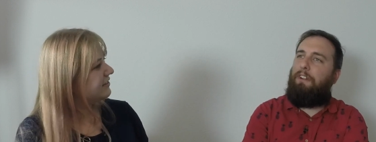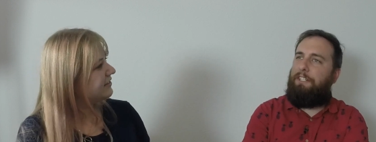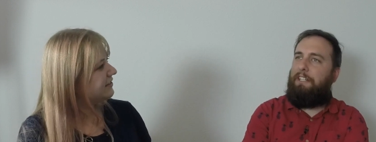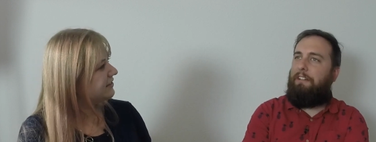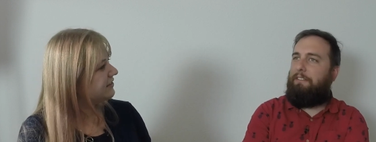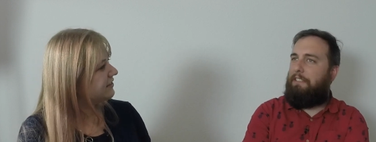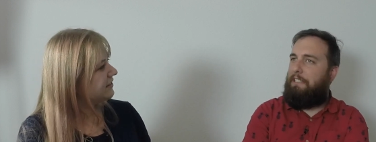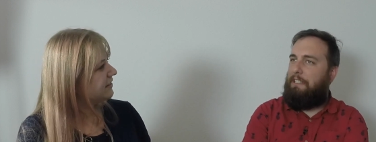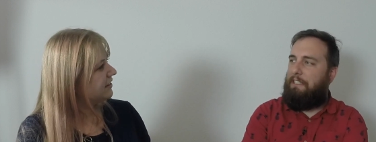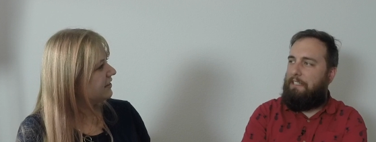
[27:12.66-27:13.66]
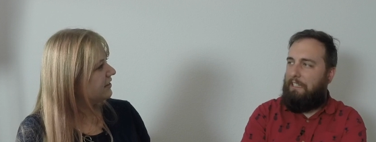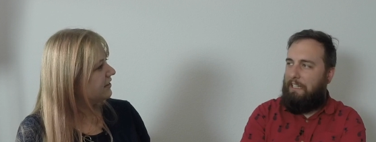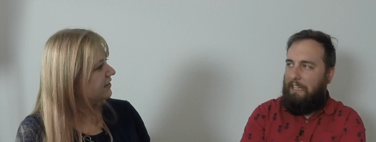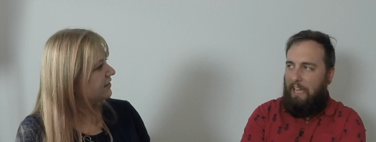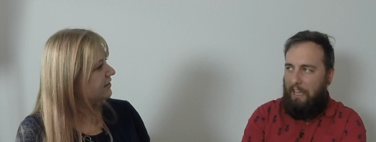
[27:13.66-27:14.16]
Speaker 1: rush out and see this
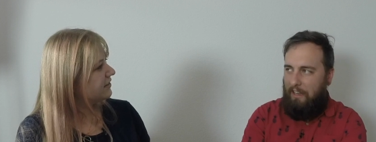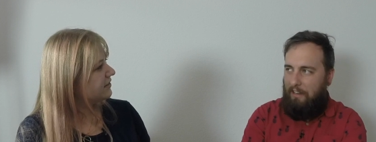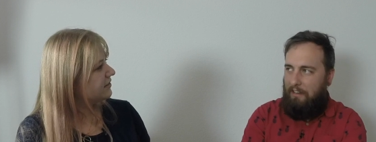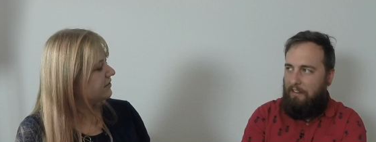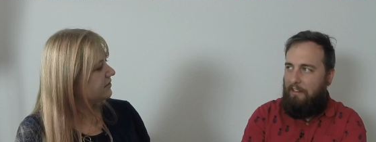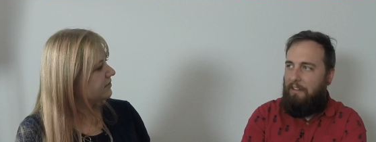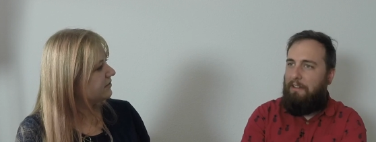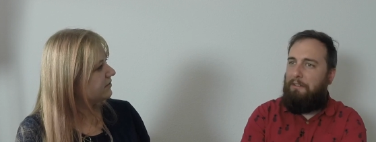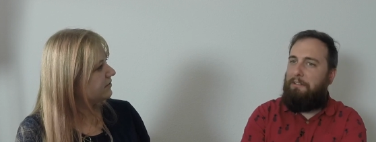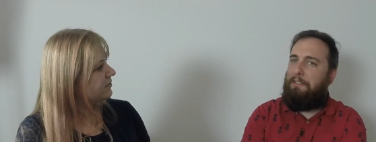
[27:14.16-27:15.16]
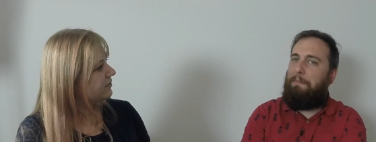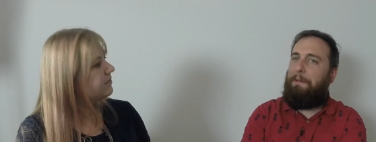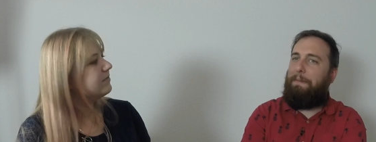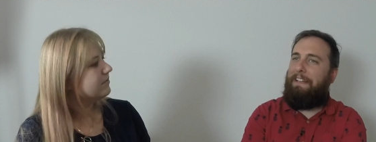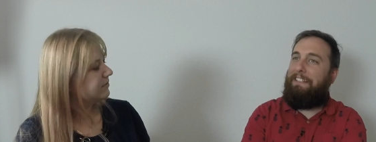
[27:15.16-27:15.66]
again, simply
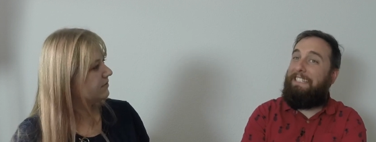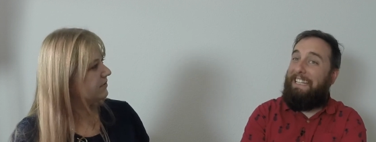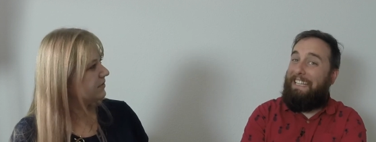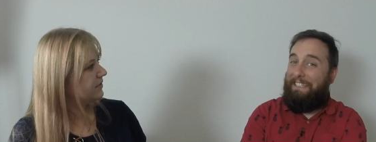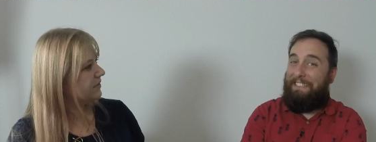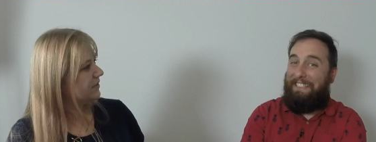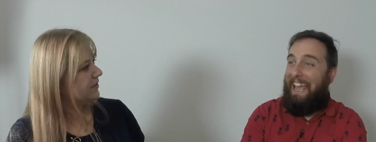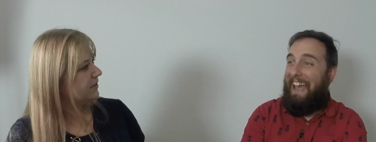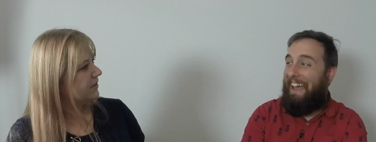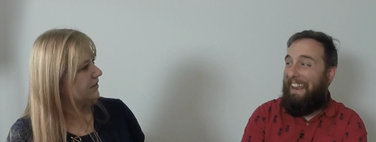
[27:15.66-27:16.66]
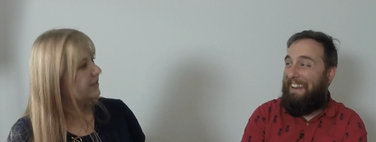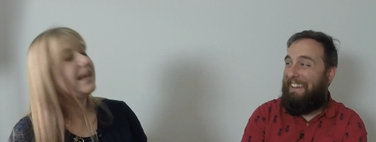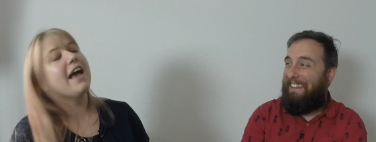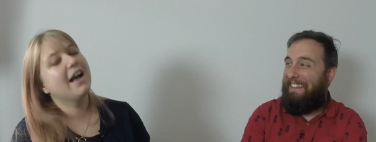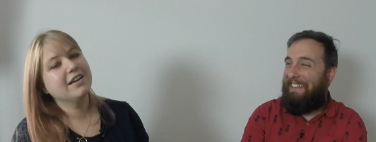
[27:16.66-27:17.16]
because it is sad.
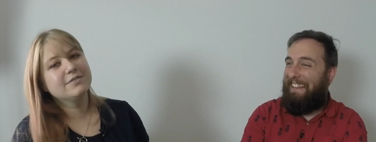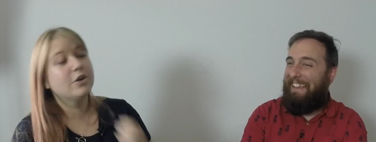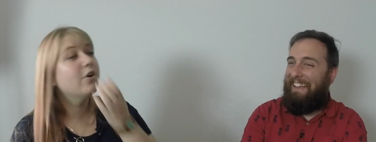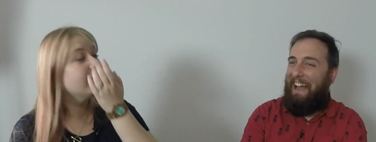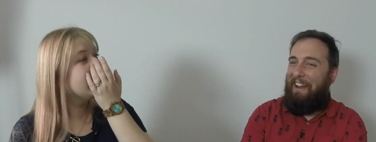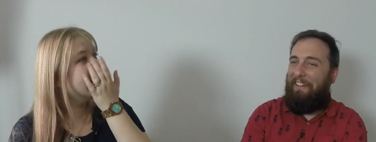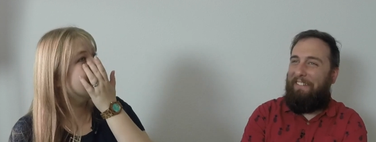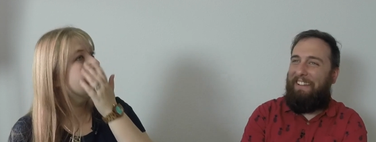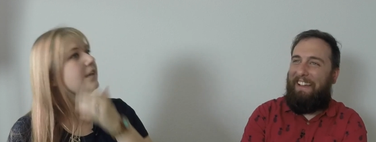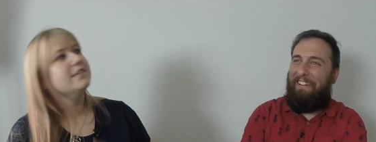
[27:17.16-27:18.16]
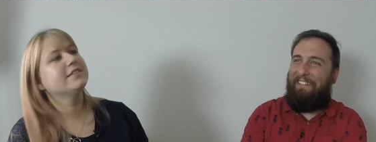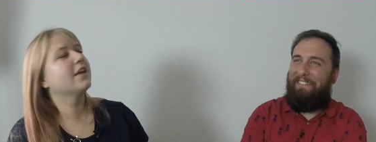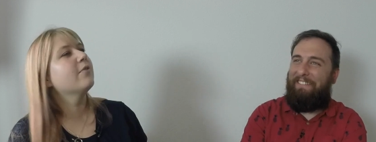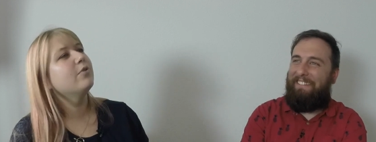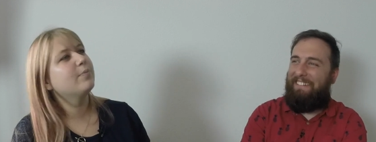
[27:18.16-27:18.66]
Yeah. Like though, I don't. I don't.
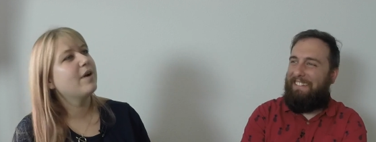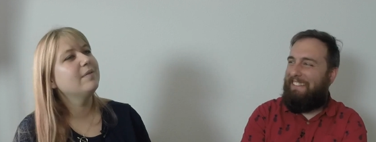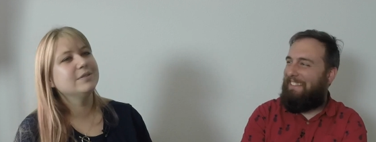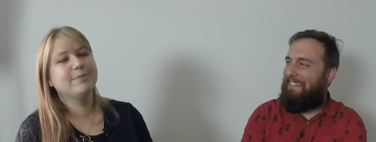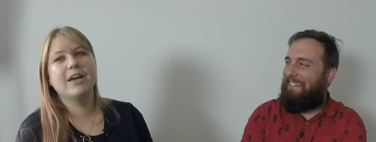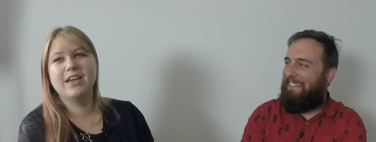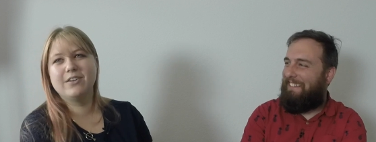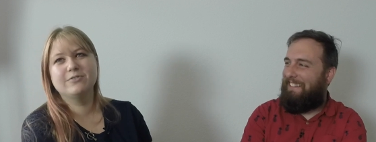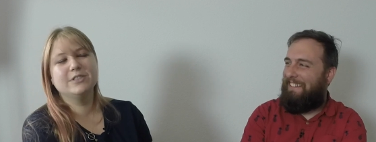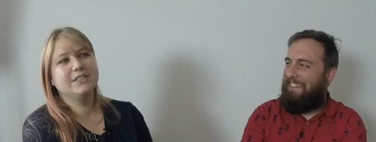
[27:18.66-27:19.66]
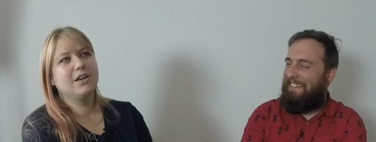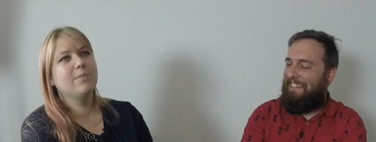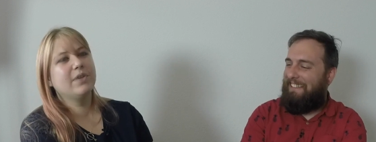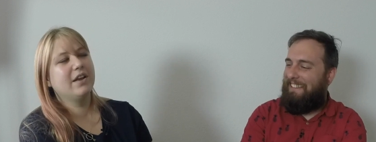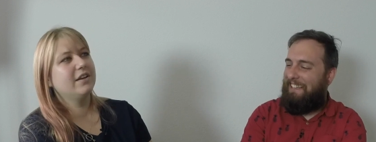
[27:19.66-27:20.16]
Say
Speaker 2: we'll probably buy it once it
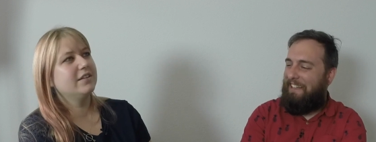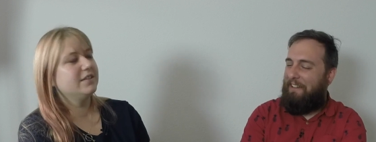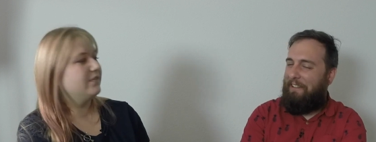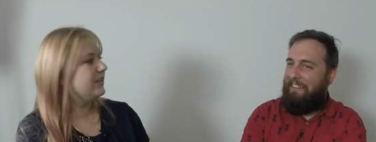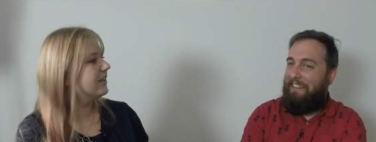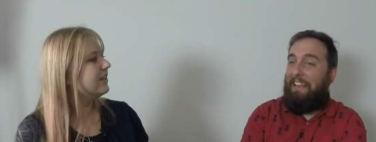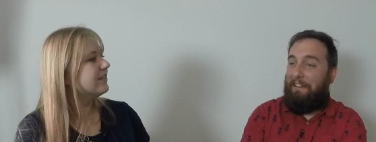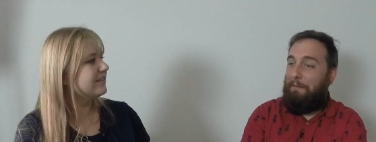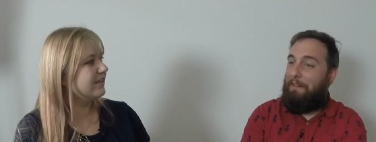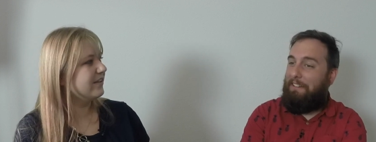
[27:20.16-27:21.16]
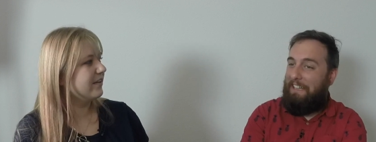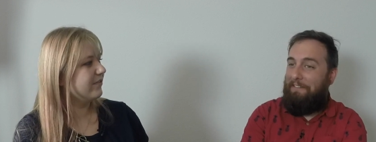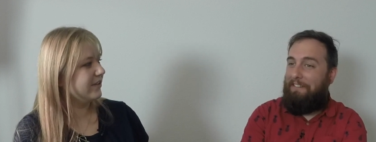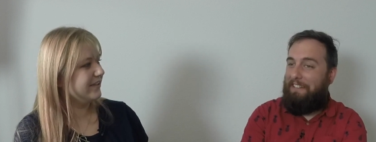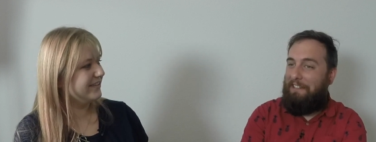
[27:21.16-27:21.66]
comes out on DVD. Yeah, we're
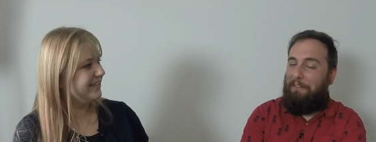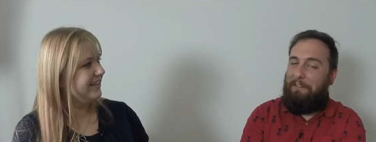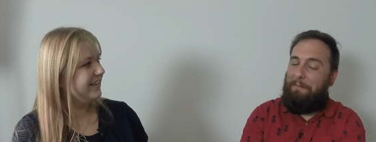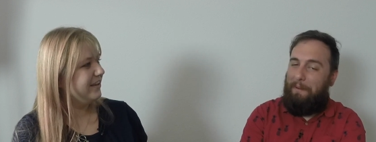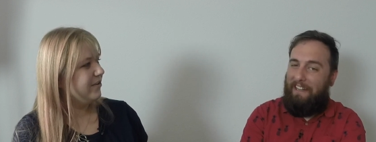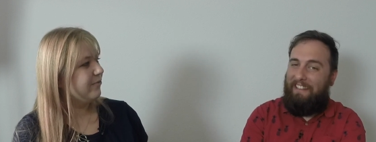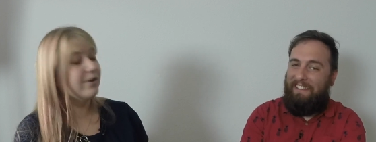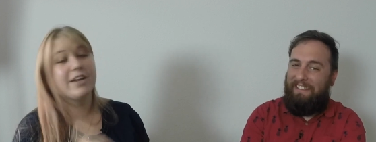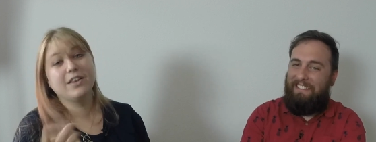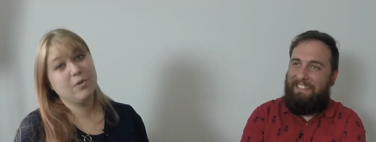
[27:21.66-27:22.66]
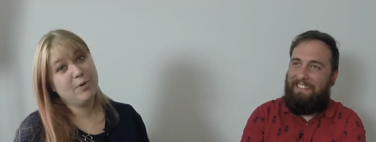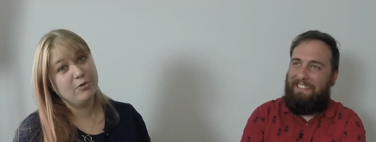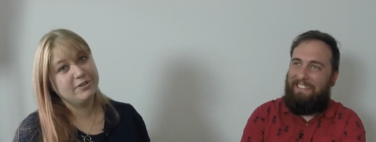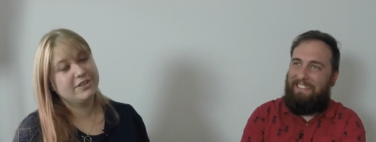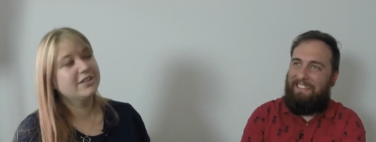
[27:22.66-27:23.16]
definitely, definitely going to buy. We're this. getting the
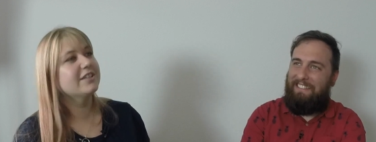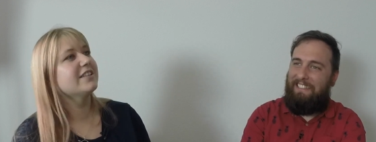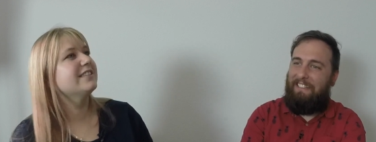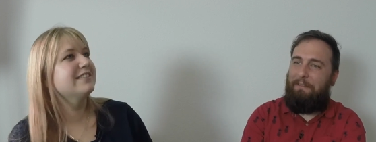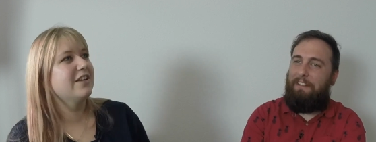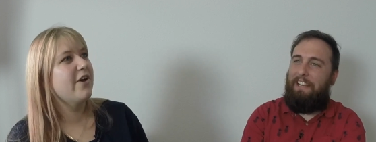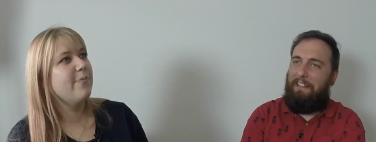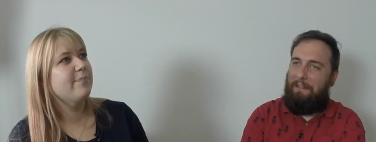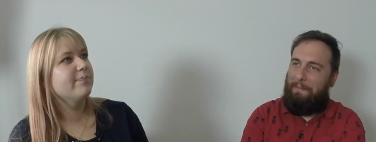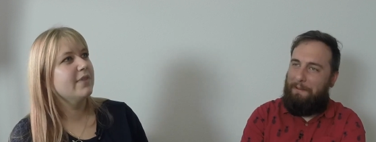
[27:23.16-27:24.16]
poster because we're you know, getting the